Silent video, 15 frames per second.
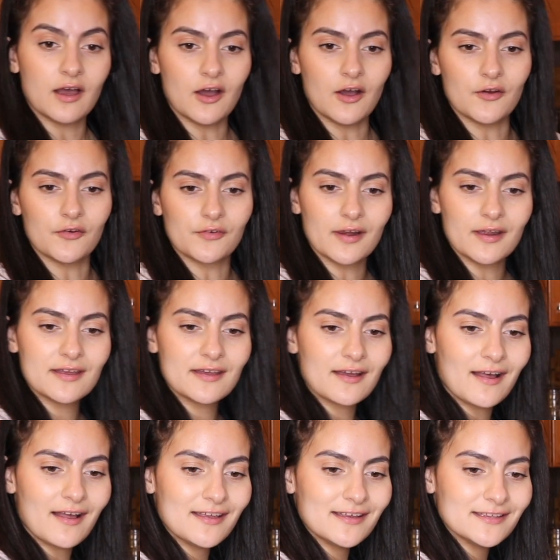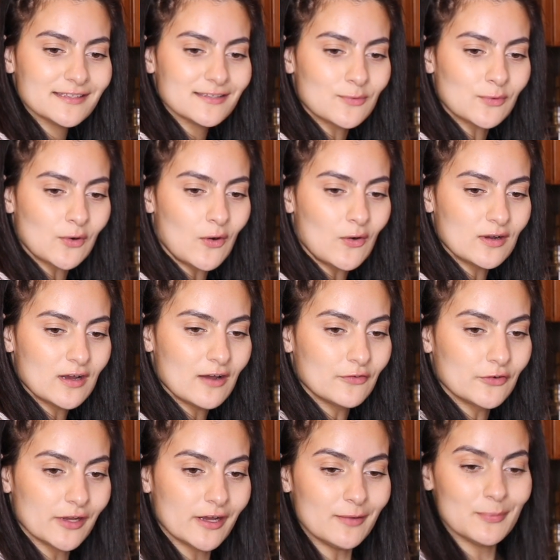All right, guys, and we're all
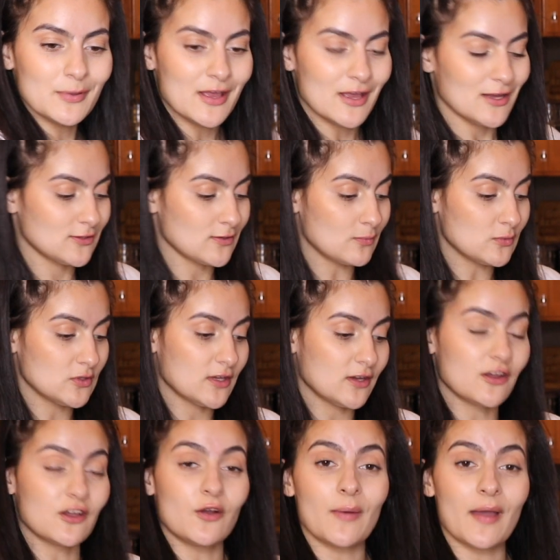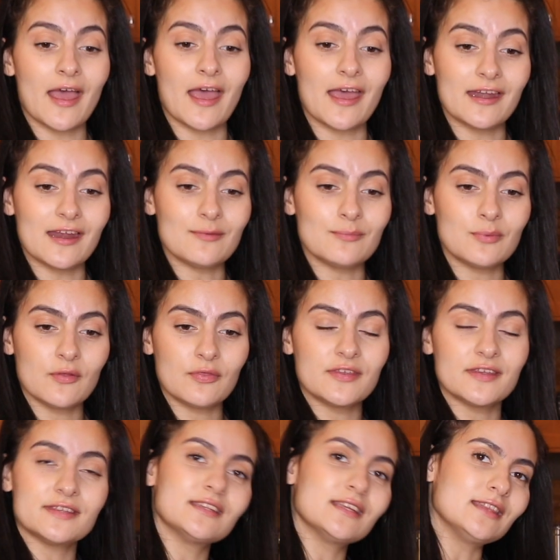covered up. So I'm just gonna go ahead and put
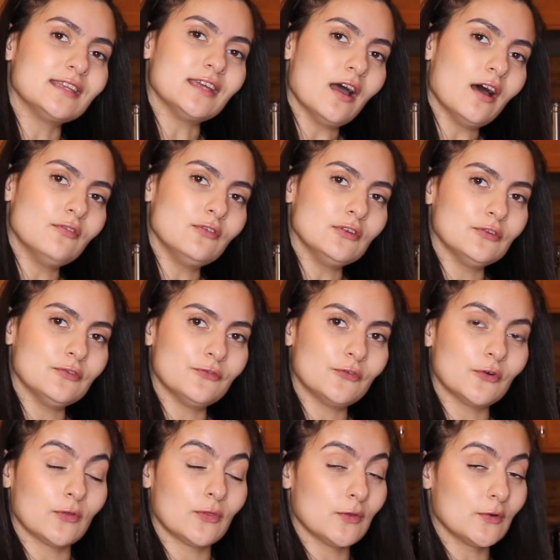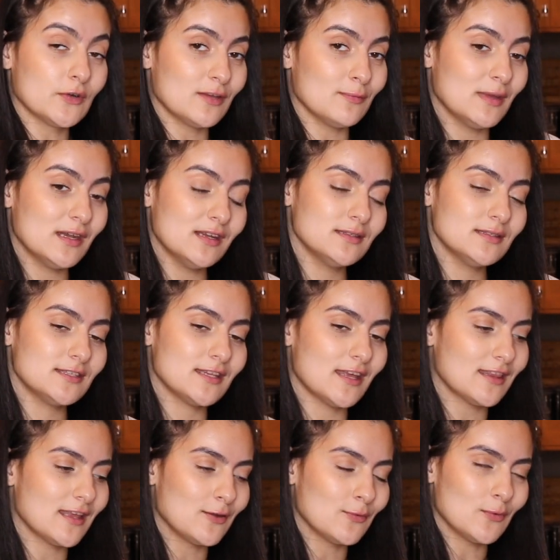this in the oven for 30 minutes,
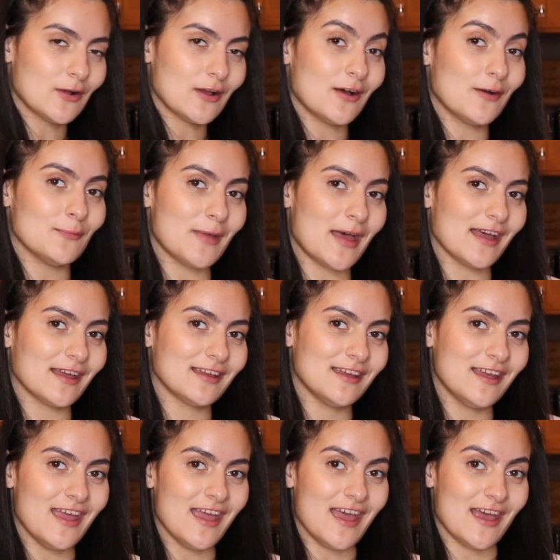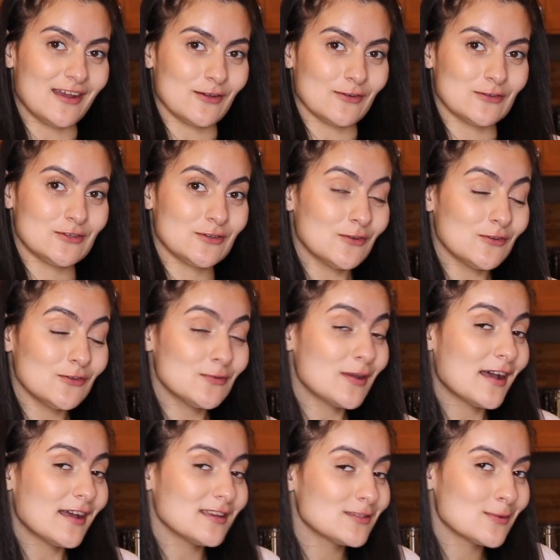and then we'll come back and I'll show you
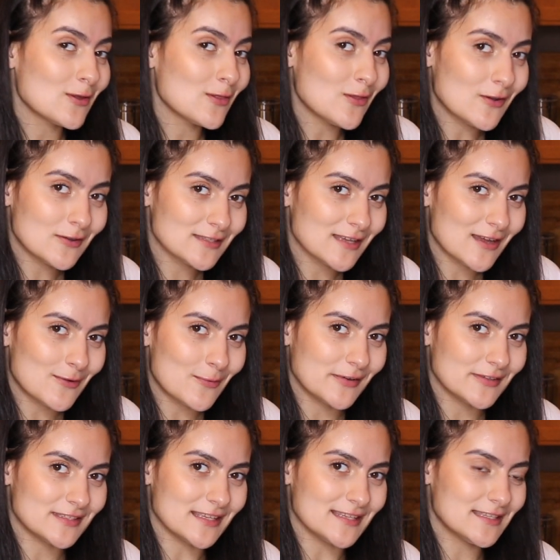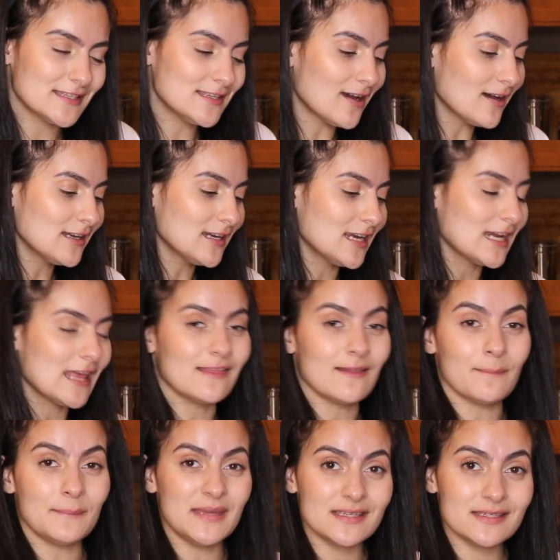guys what it looks like once it's done. And in the
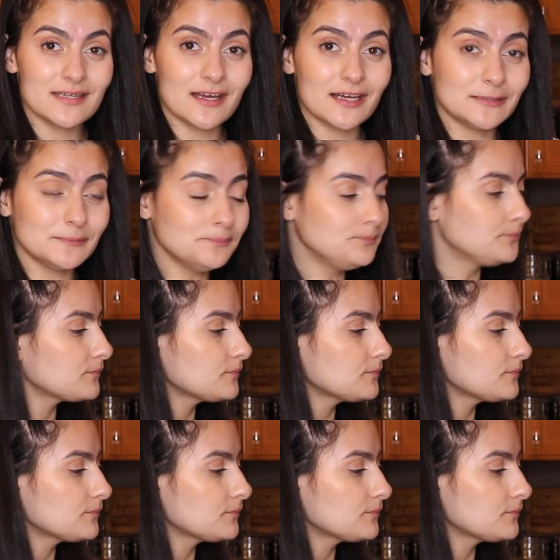meantime,